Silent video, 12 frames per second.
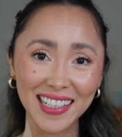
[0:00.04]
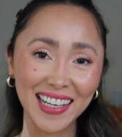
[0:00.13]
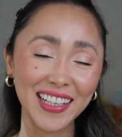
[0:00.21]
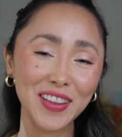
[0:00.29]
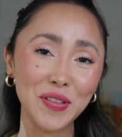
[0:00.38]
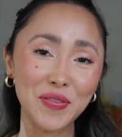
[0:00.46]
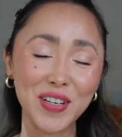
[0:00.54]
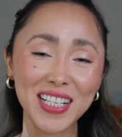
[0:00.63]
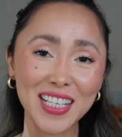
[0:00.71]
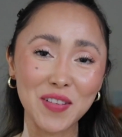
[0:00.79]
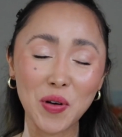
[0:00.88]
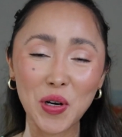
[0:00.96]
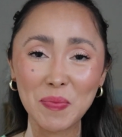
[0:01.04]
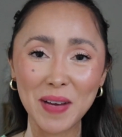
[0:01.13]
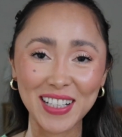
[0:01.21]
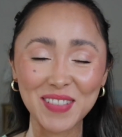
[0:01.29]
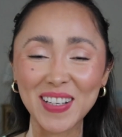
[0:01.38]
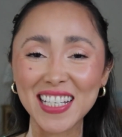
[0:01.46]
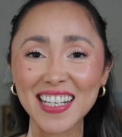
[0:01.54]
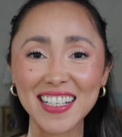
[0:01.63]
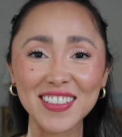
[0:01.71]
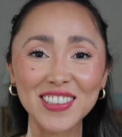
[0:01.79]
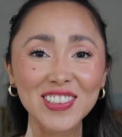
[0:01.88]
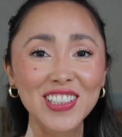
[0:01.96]
Hello friends and welcome back to my
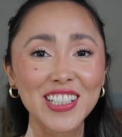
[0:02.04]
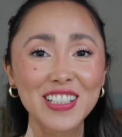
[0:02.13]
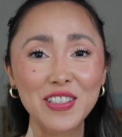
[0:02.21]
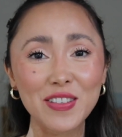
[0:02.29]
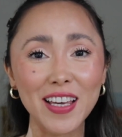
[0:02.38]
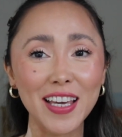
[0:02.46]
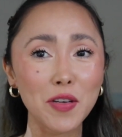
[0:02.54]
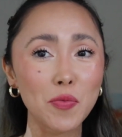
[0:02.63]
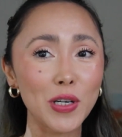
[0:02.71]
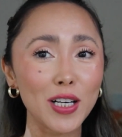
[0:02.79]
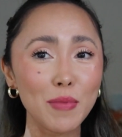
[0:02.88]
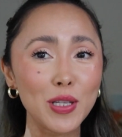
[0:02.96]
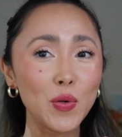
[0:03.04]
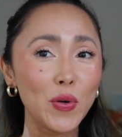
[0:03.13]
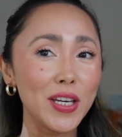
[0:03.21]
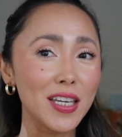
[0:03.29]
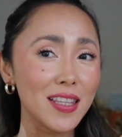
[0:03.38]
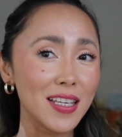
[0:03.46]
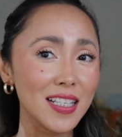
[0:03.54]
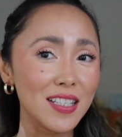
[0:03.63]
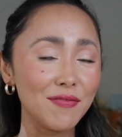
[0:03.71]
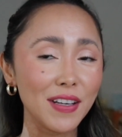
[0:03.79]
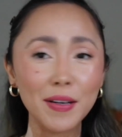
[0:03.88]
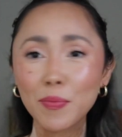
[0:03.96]
channel. Today we're gonna be doing this
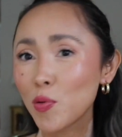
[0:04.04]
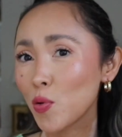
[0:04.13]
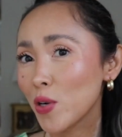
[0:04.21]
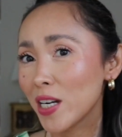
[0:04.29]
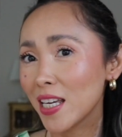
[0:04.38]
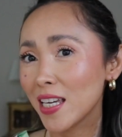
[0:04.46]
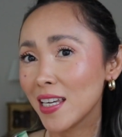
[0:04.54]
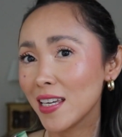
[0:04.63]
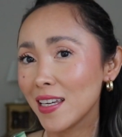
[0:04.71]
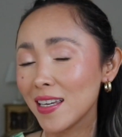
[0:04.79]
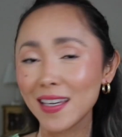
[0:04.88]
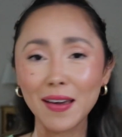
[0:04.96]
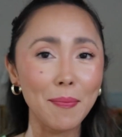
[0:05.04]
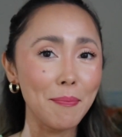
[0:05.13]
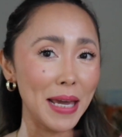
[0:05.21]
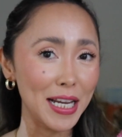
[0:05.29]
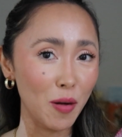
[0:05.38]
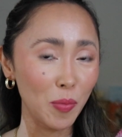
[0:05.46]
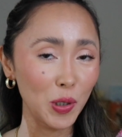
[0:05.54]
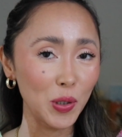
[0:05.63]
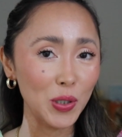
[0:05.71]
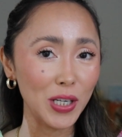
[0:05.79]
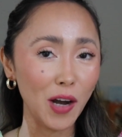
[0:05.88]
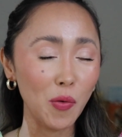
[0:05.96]
very pretty makeup
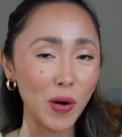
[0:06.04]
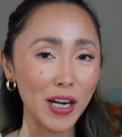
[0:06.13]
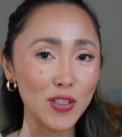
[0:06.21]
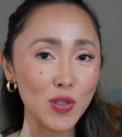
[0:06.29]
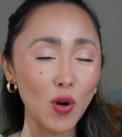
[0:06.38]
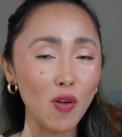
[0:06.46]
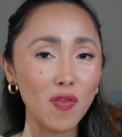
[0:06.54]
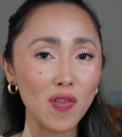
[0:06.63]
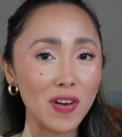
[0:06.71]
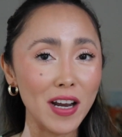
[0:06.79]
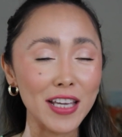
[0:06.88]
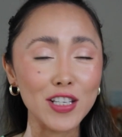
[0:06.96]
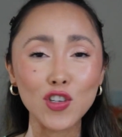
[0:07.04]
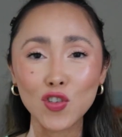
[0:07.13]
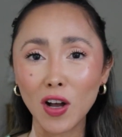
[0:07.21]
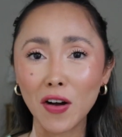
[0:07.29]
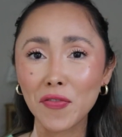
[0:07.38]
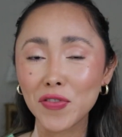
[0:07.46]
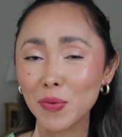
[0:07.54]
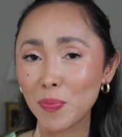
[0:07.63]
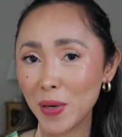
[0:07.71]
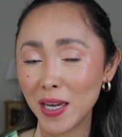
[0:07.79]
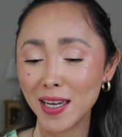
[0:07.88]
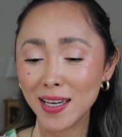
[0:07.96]
look. I wanted to go for a soft
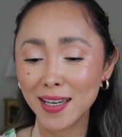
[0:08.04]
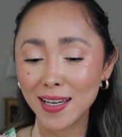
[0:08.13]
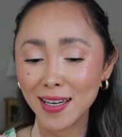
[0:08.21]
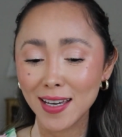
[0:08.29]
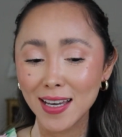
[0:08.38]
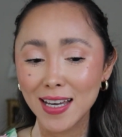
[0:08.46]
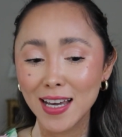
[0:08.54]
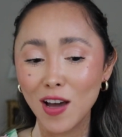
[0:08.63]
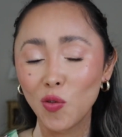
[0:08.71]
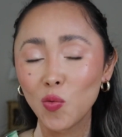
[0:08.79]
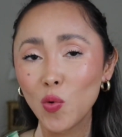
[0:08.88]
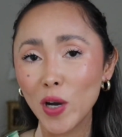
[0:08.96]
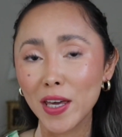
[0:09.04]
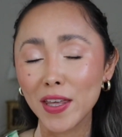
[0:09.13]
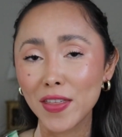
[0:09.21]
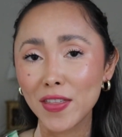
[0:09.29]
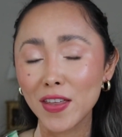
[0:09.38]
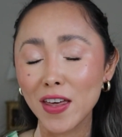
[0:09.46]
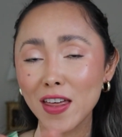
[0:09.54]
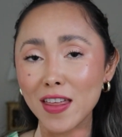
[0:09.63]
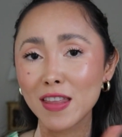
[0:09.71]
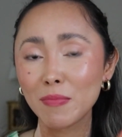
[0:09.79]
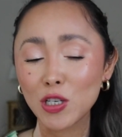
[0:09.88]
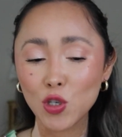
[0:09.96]
pink with
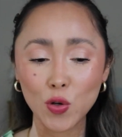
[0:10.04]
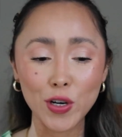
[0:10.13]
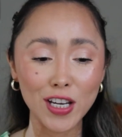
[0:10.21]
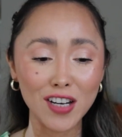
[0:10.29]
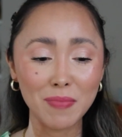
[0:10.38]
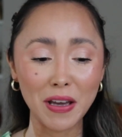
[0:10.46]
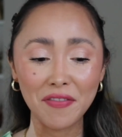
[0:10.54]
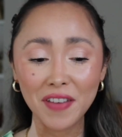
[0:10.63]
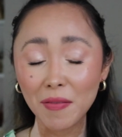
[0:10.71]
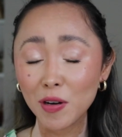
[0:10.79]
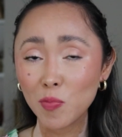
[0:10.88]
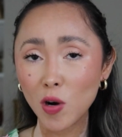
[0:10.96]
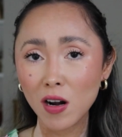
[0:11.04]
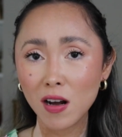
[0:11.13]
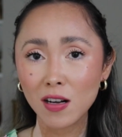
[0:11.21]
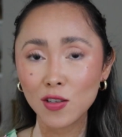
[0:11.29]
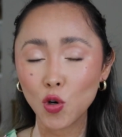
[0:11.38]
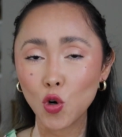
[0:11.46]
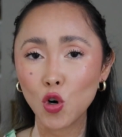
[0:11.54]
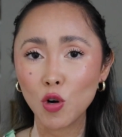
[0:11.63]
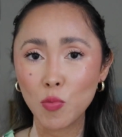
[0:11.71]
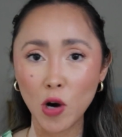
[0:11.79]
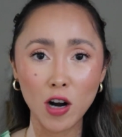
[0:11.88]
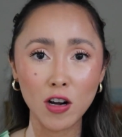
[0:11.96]
the majority of my favorite products or
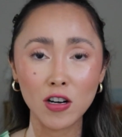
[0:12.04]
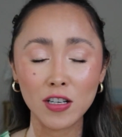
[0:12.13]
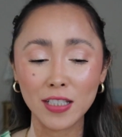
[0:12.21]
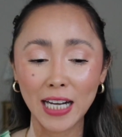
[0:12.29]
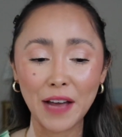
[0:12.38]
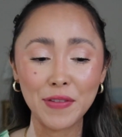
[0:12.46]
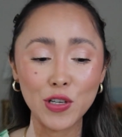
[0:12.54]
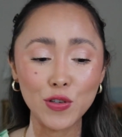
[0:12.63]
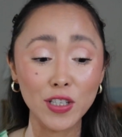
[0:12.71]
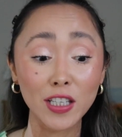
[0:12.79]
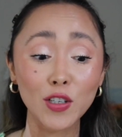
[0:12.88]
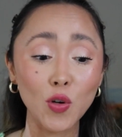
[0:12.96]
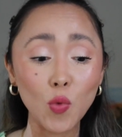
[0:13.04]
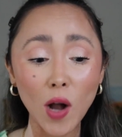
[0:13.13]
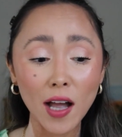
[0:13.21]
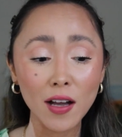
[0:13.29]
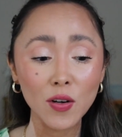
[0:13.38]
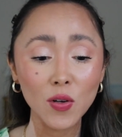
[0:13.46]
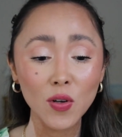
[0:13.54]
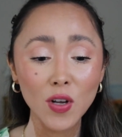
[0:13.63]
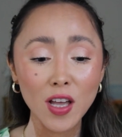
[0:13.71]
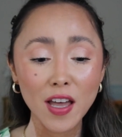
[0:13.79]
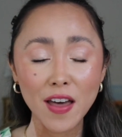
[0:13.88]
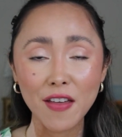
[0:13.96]
products that I haven't used in a little while
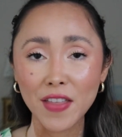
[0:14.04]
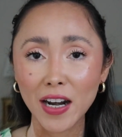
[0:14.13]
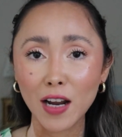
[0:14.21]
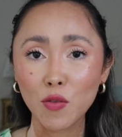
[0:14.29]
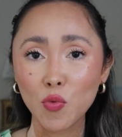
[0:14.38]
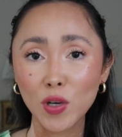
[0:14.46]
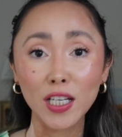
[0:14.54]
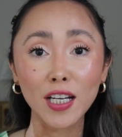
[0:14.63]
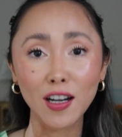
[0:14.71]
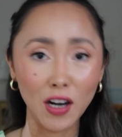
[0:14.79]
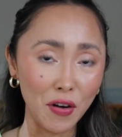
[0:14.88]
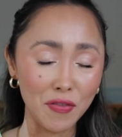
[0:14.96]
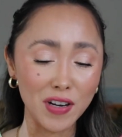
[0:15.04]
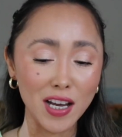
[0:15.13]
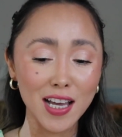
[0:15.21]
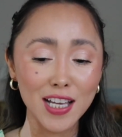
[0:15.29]
that I really love.